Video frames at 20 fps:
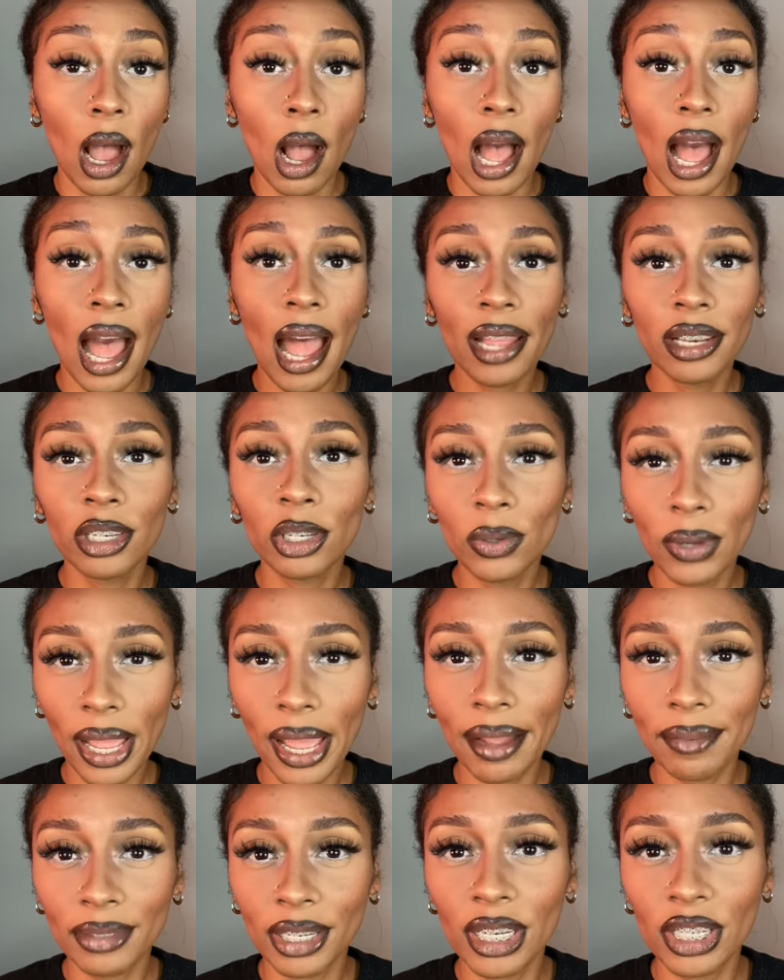I do
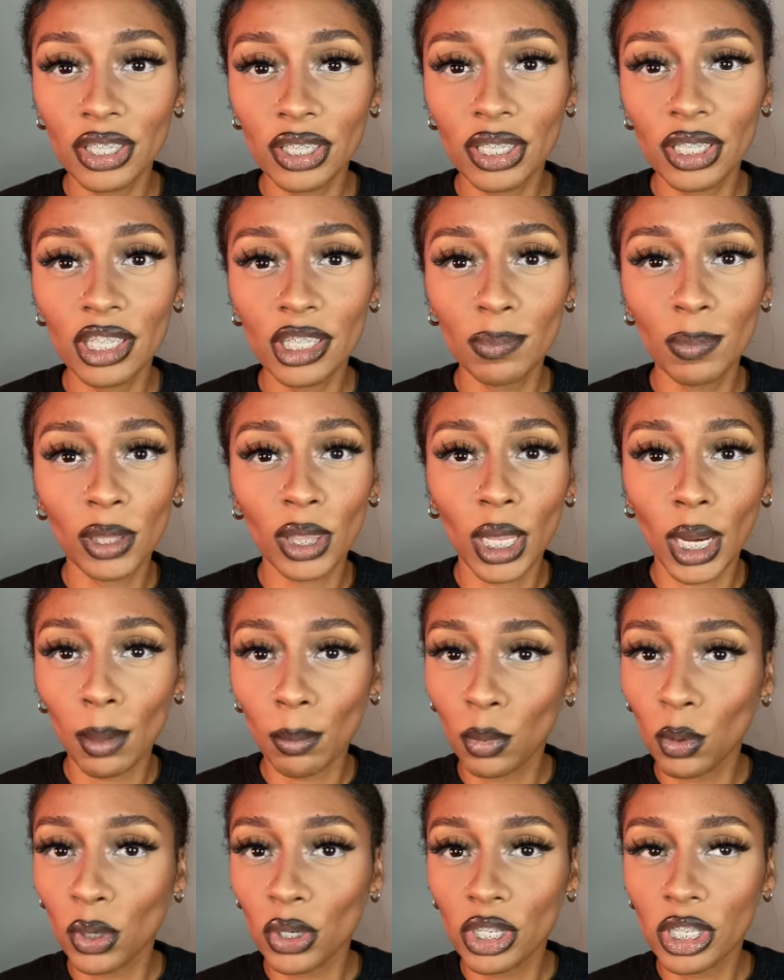have niches, but they're
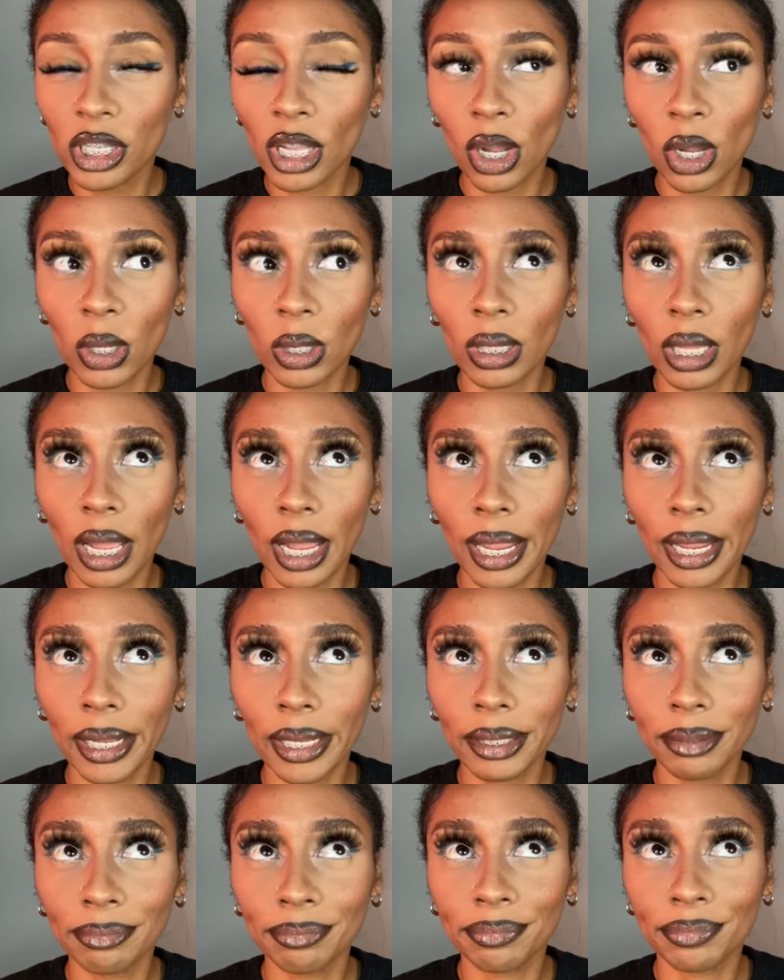more so like
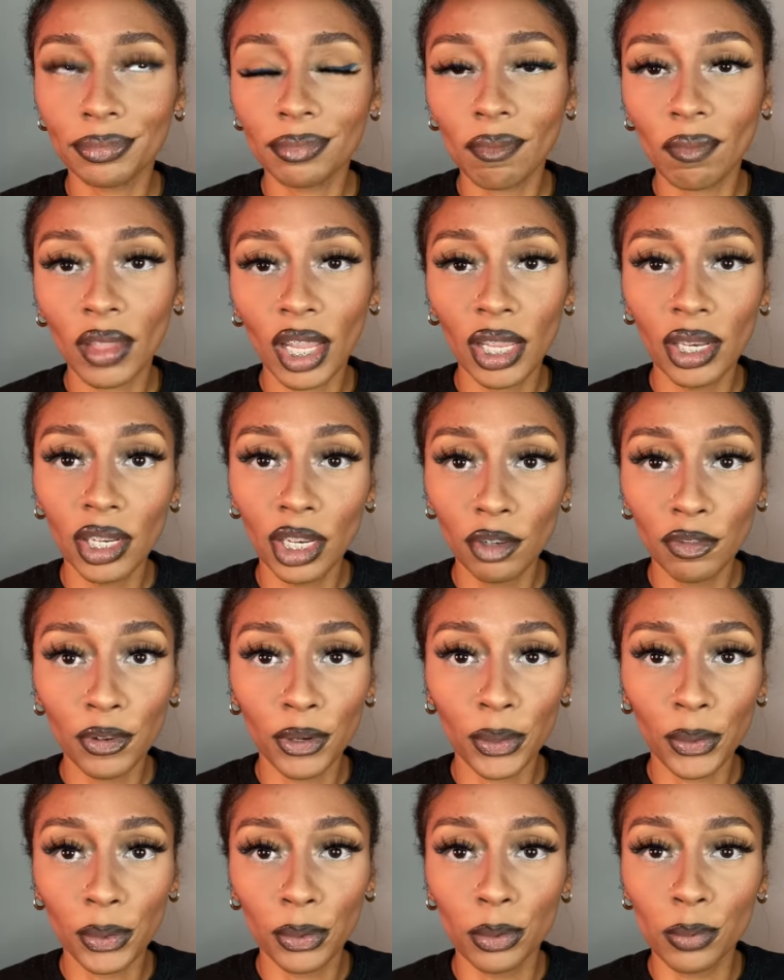in different
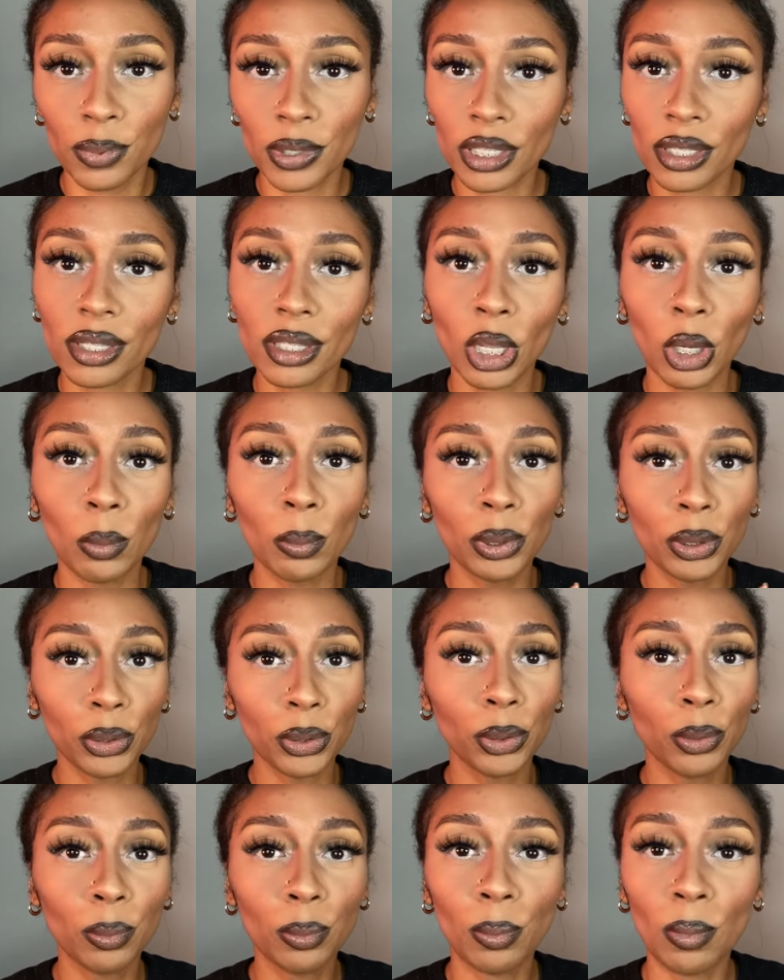groups. So boom,
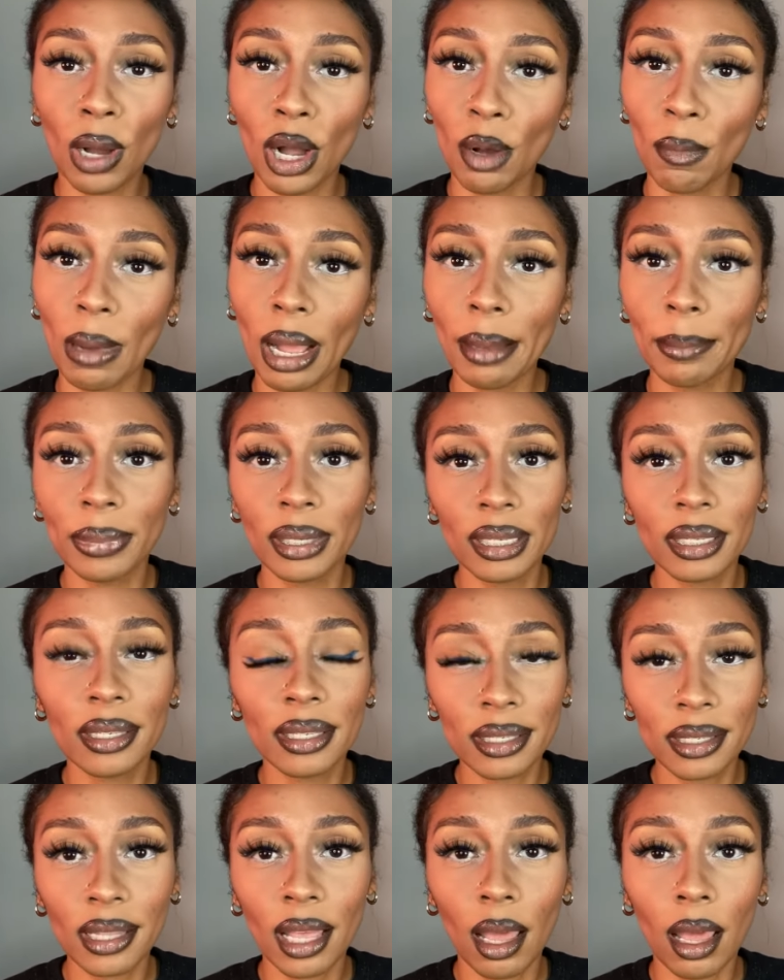on my business
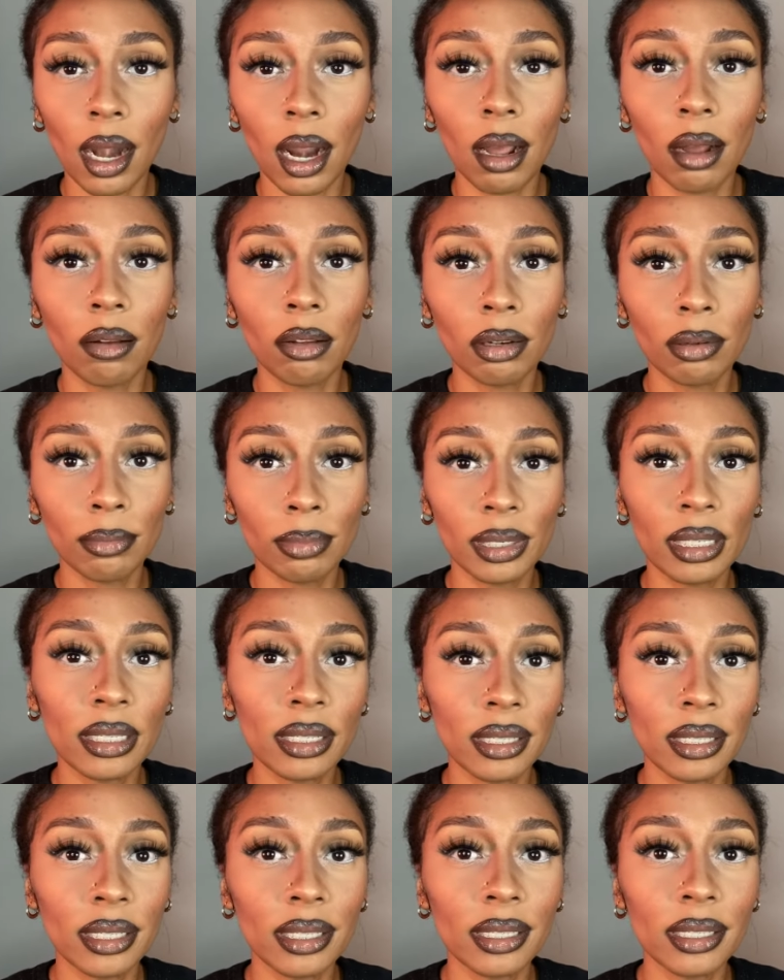side, I own a
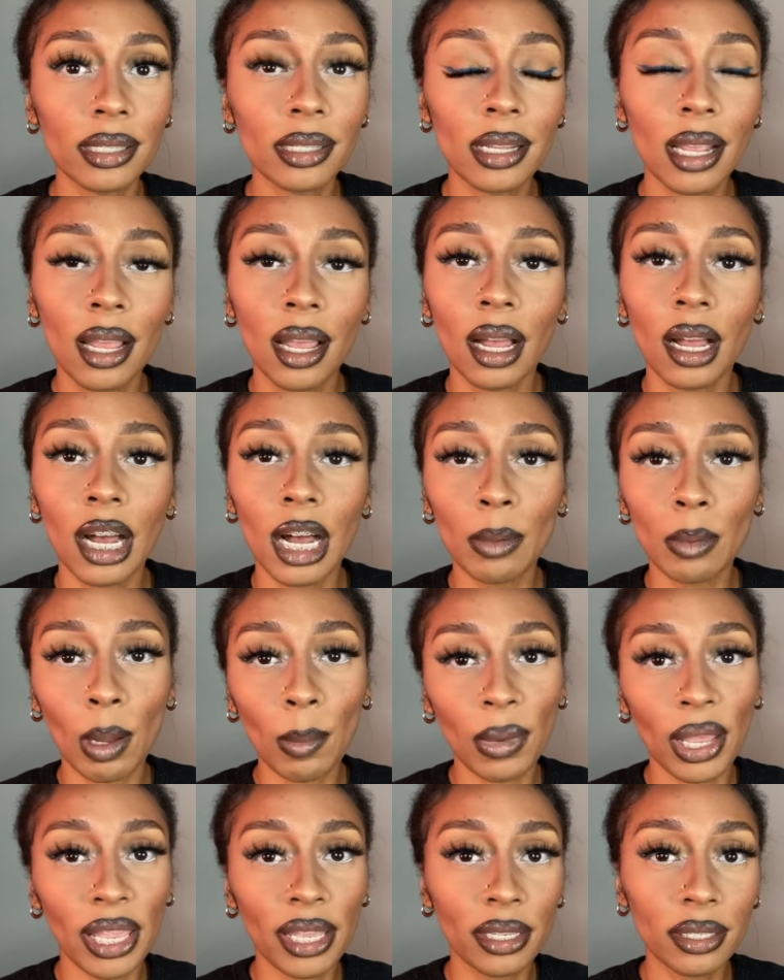business. I'm
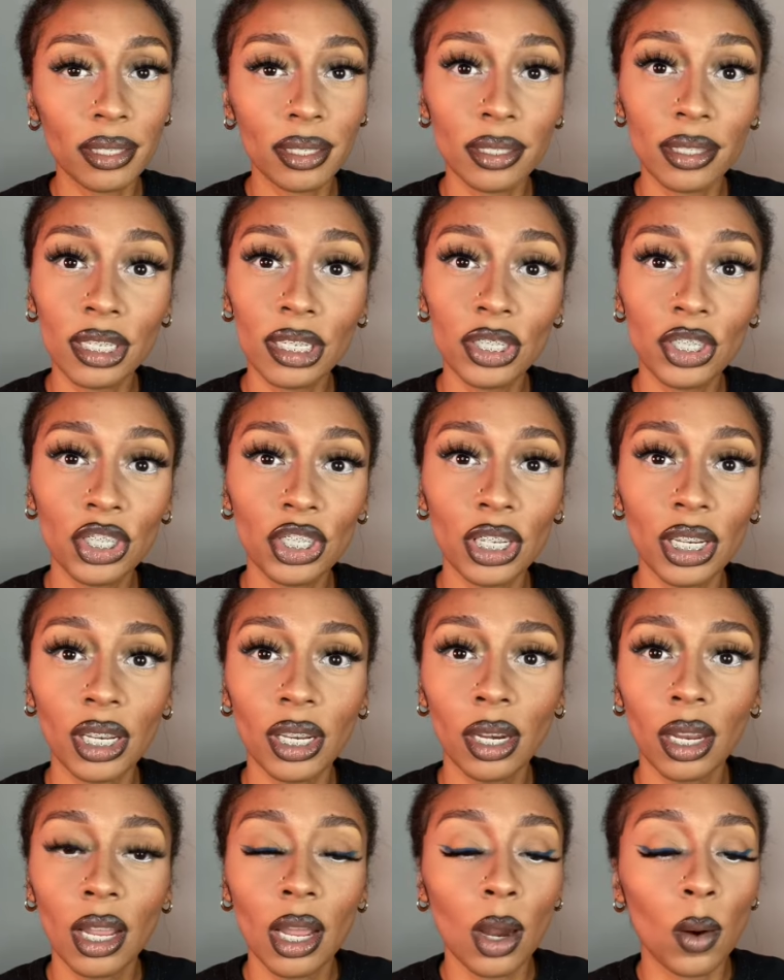an esthetician.
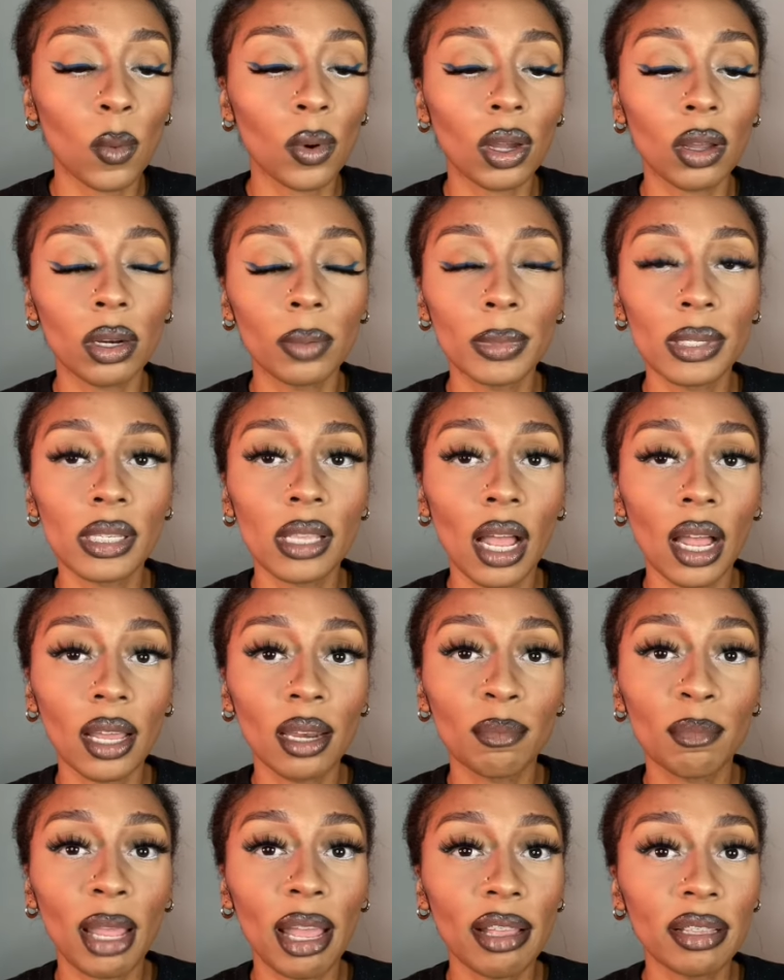We're gonna be talking
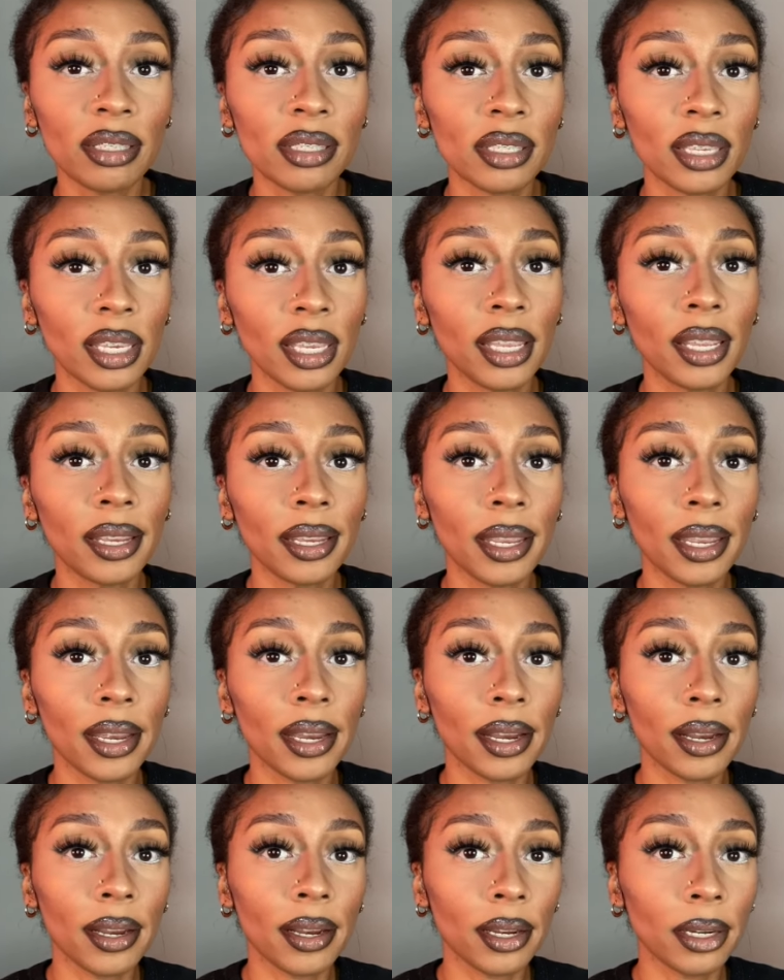about
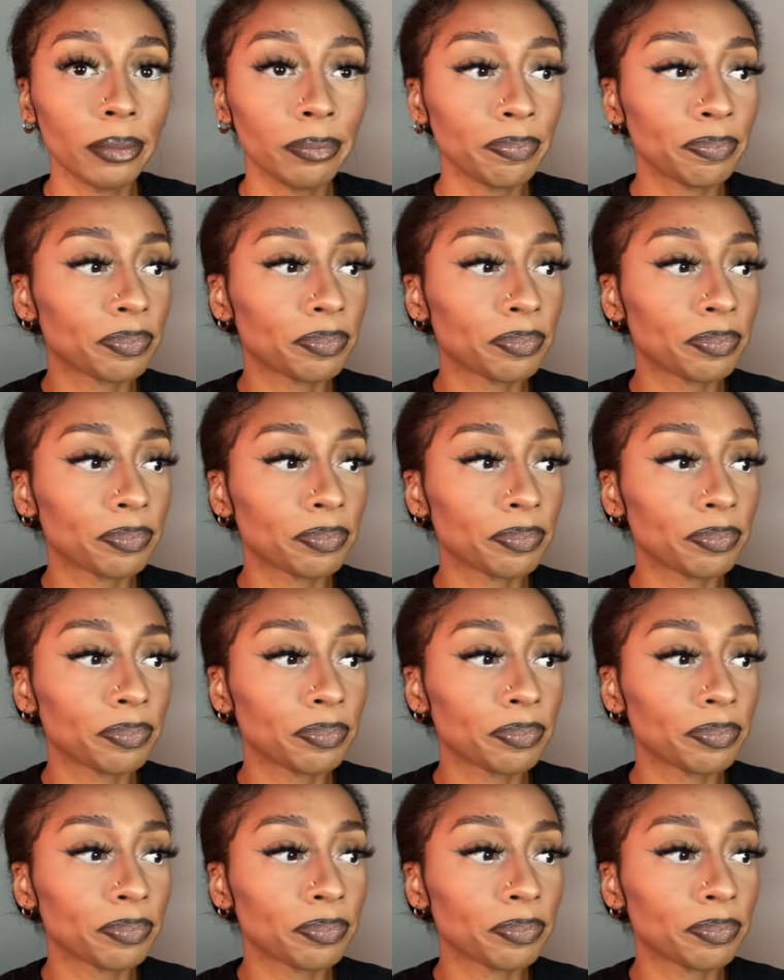skincare,